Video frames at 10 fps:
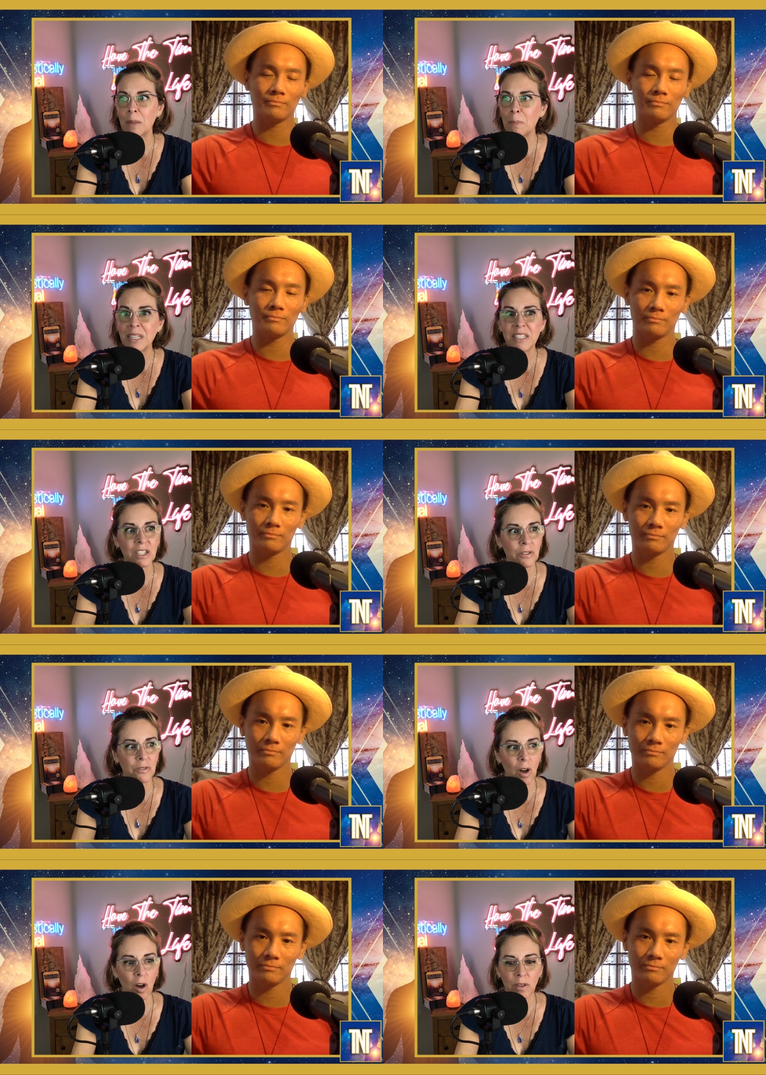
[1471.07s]
Speaker 1: in the midst
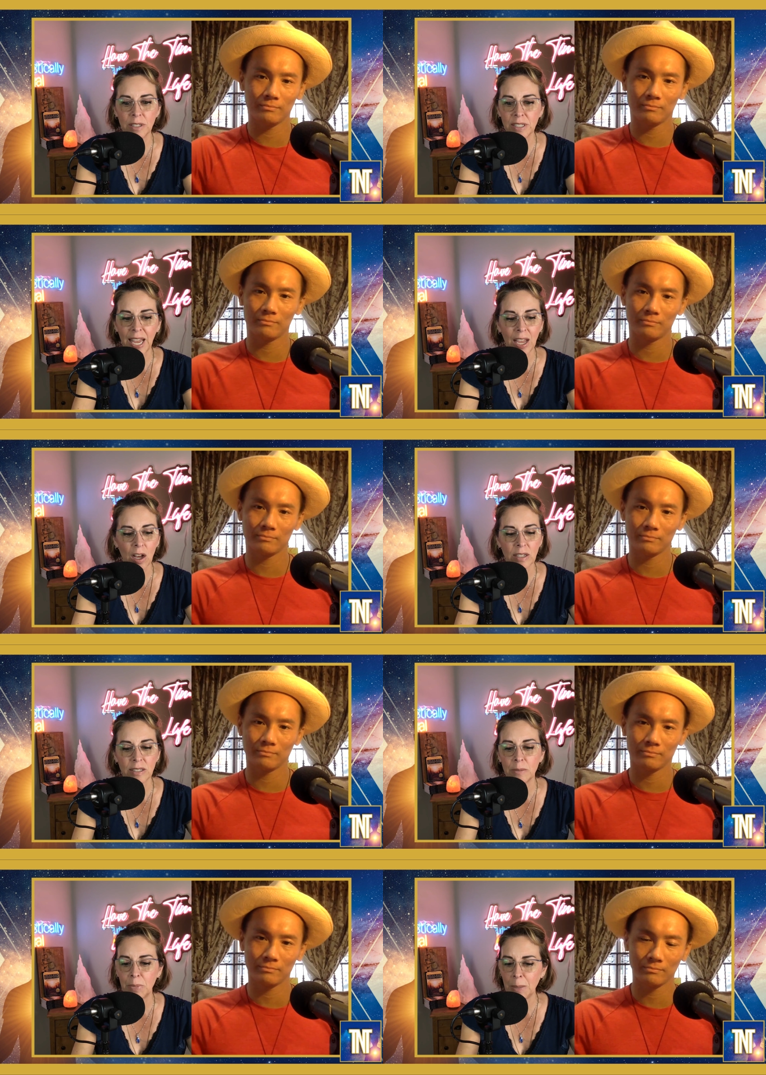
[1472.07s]
of all this
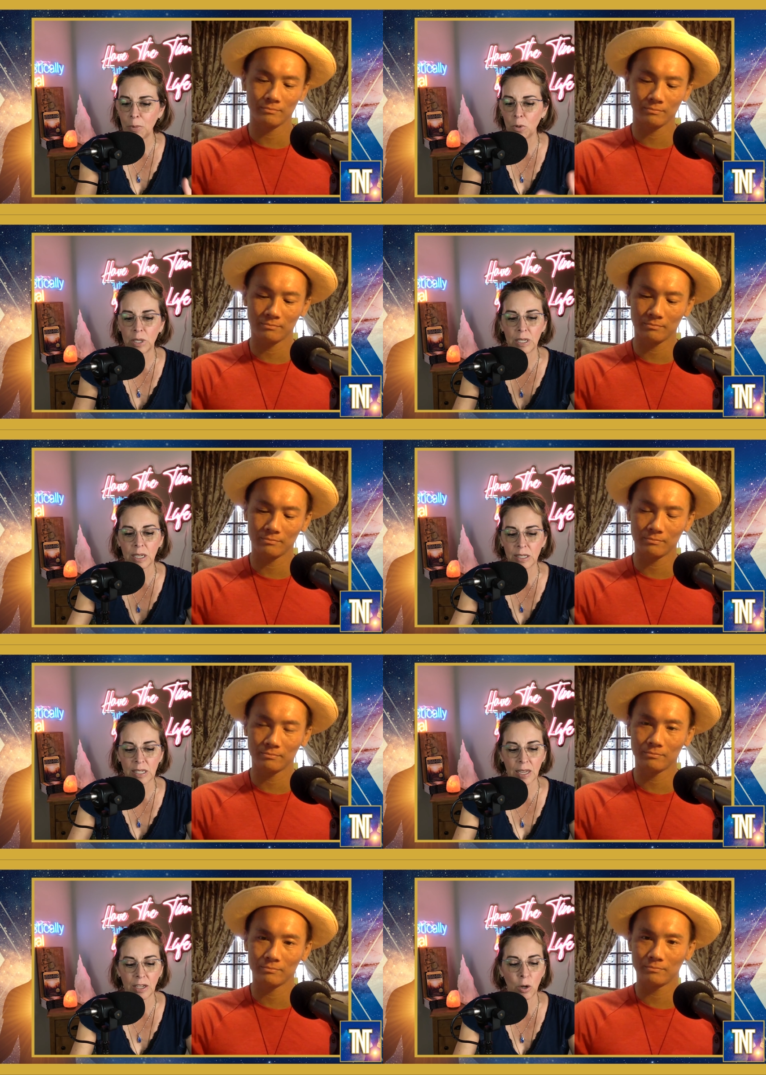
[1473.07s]
chaos and people and,
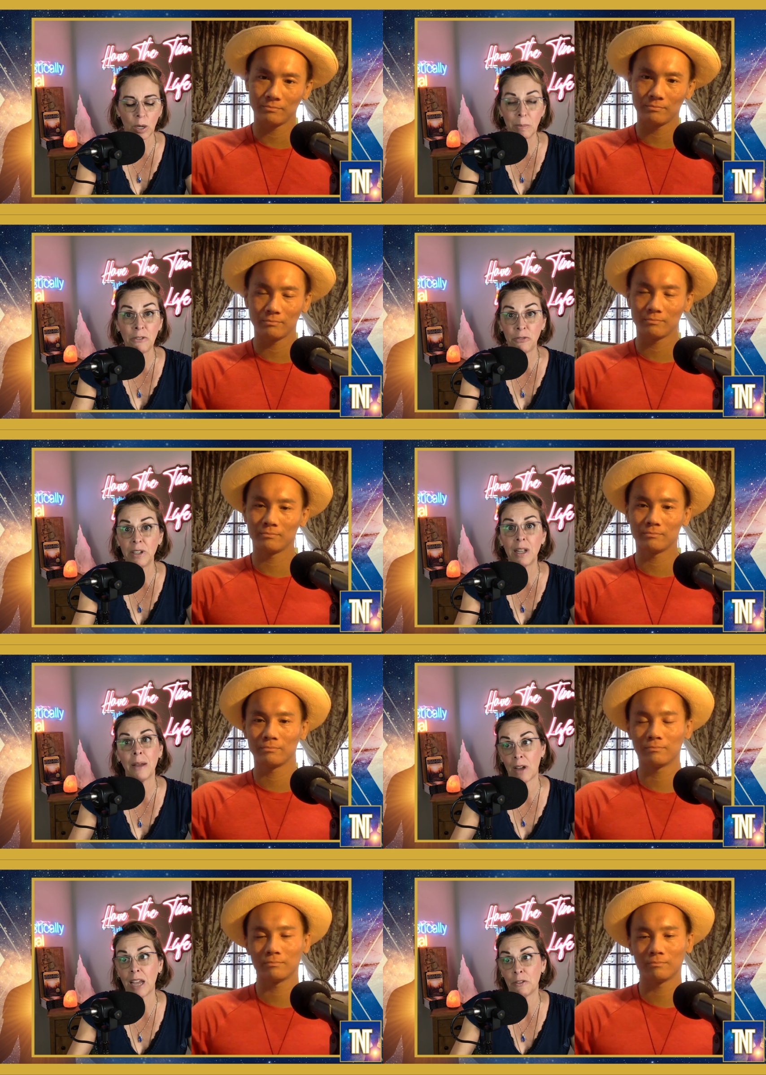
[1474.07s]
you know, and me feel,
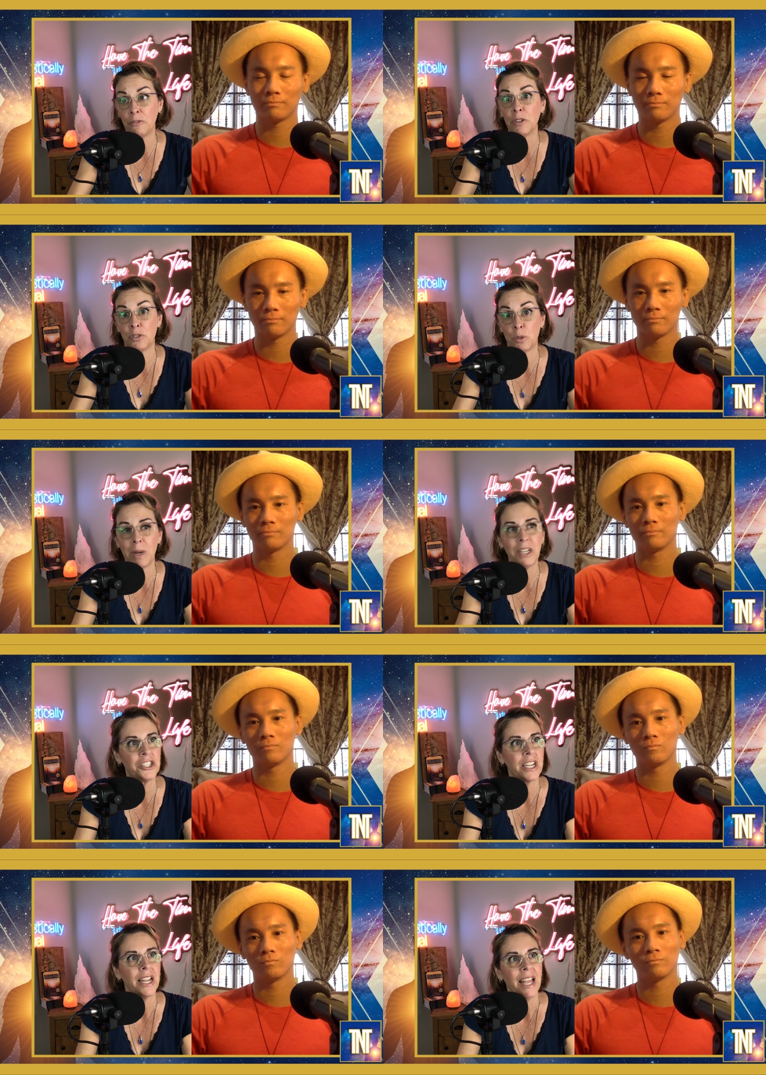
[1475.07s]
I, I can feel so
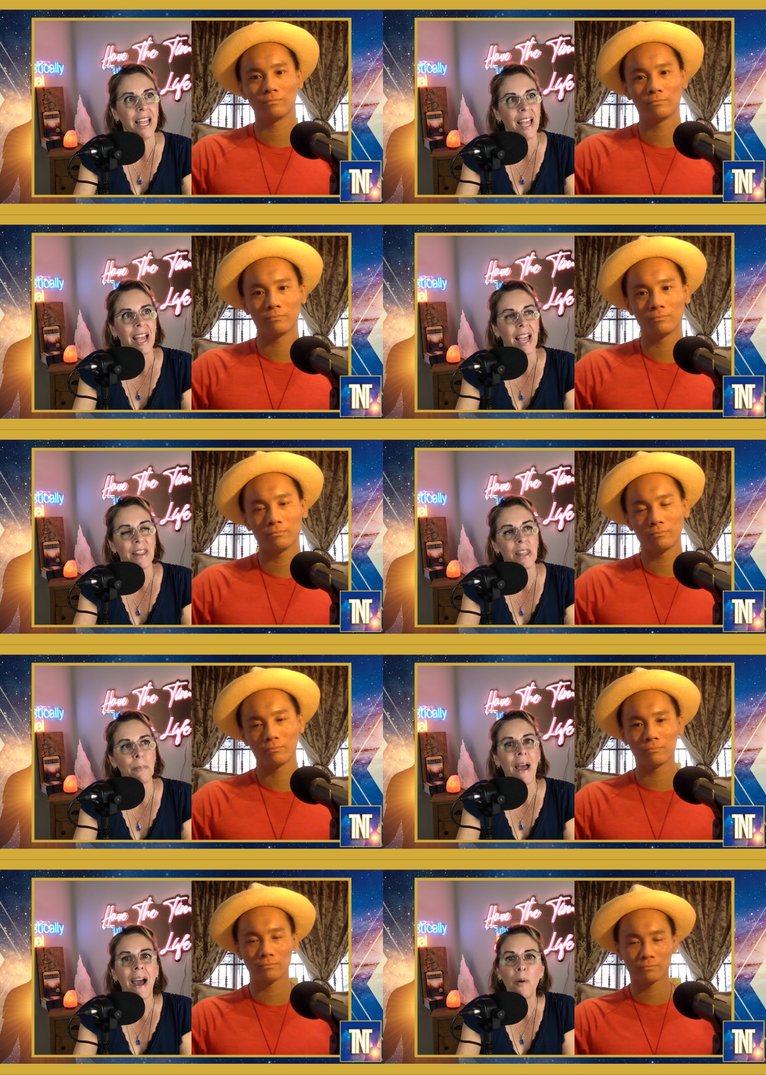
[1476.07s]
much. The
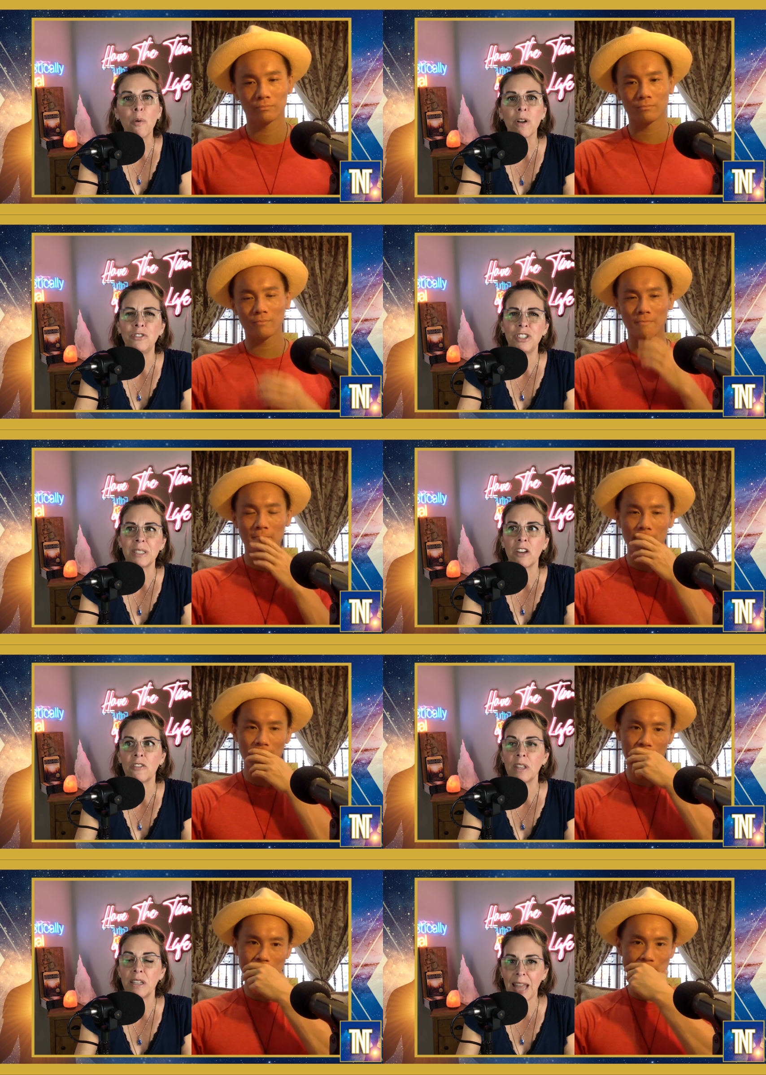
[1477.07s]
power of just
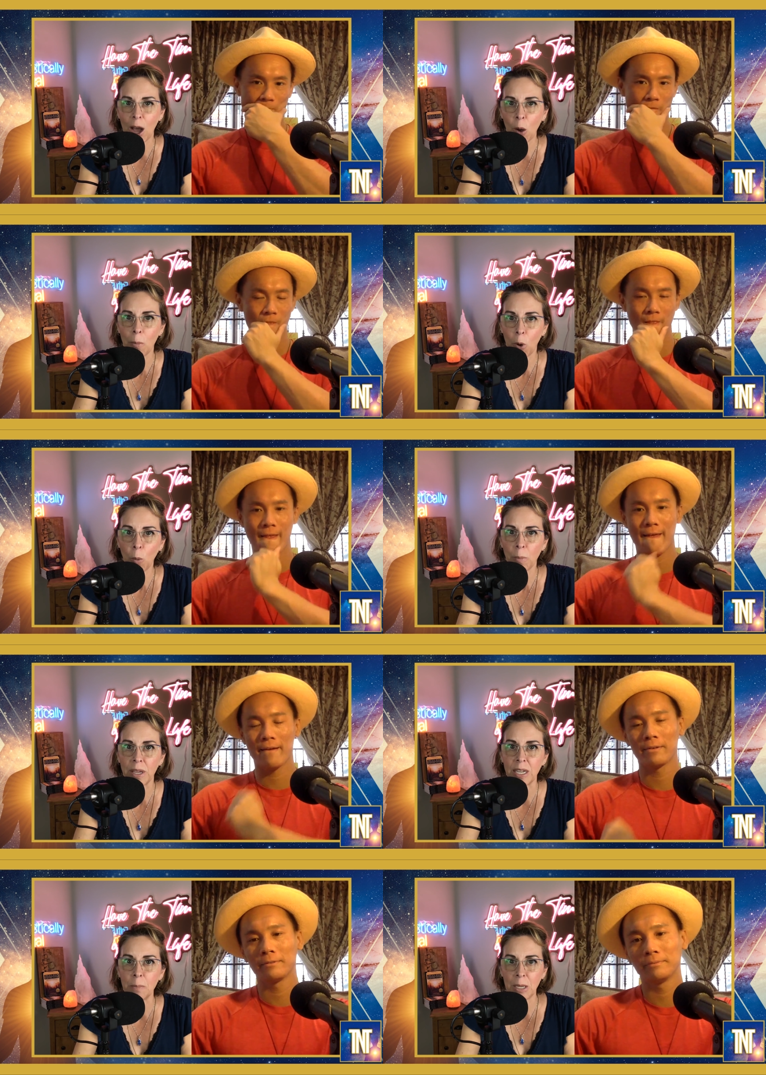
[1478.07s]
of the now
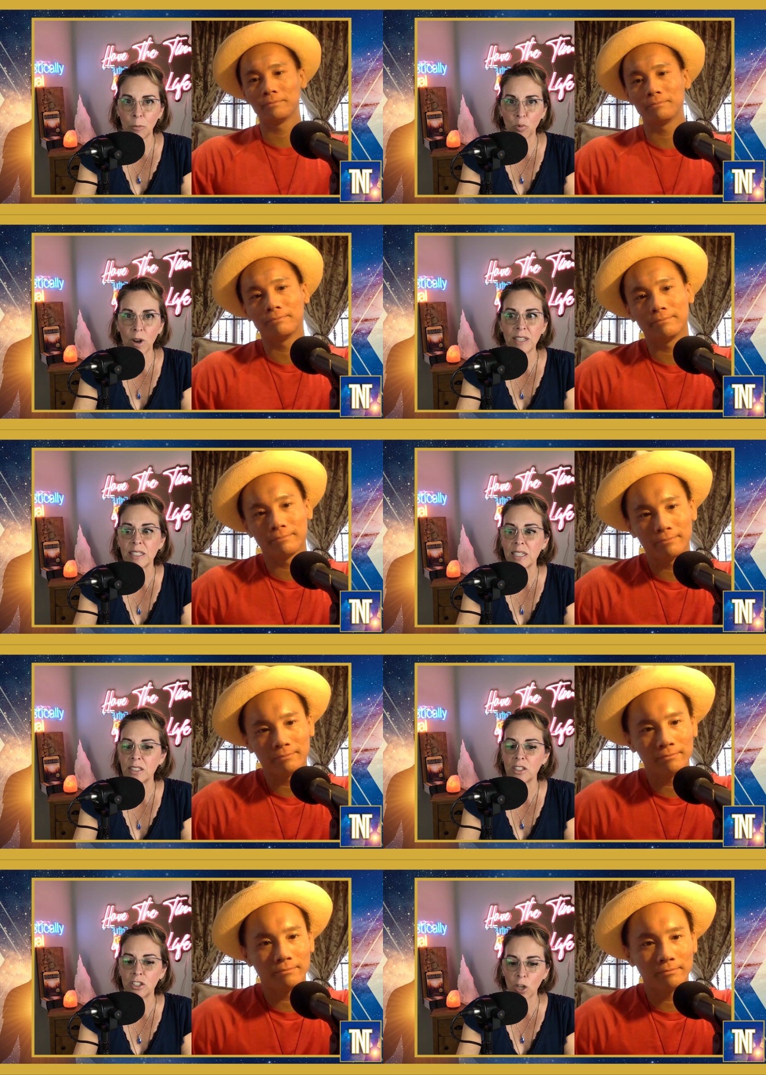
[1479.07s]
moment and being present
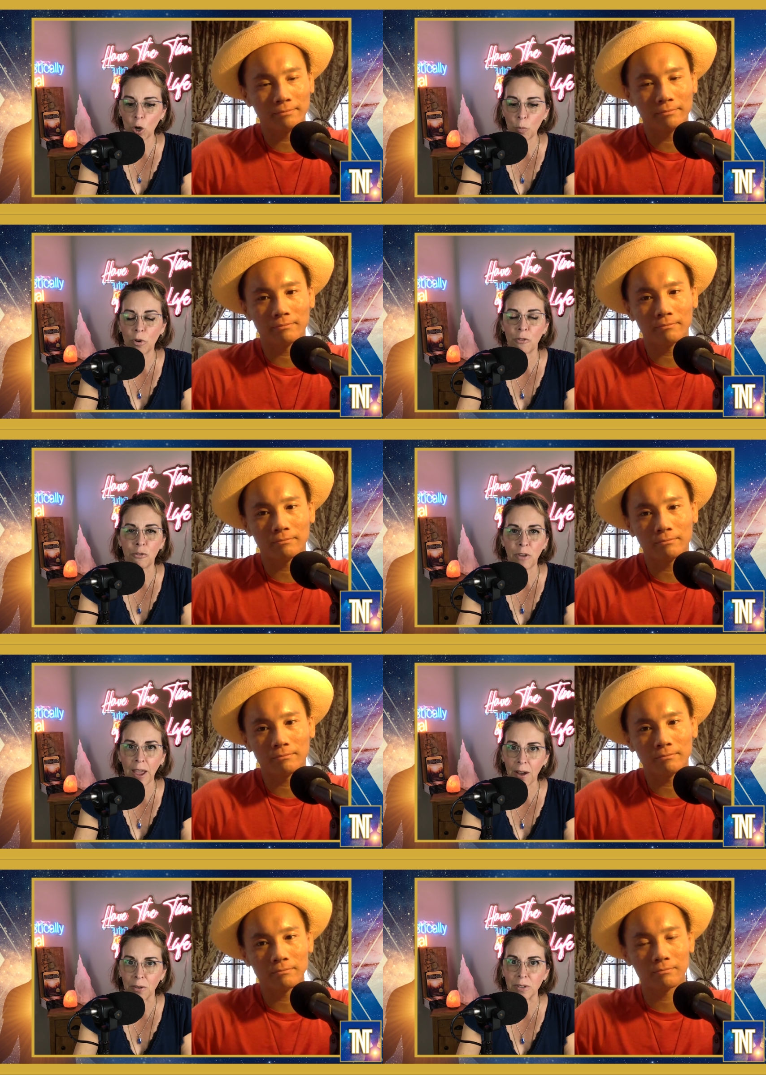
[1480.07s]
is so
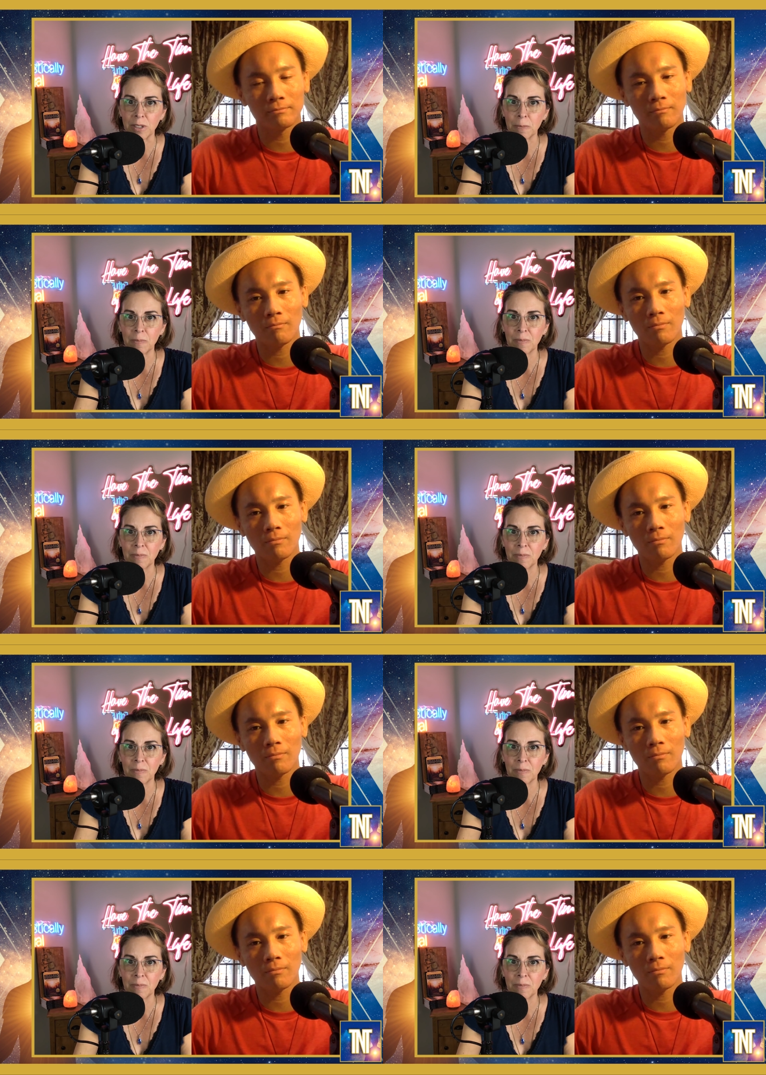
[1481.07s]
profound.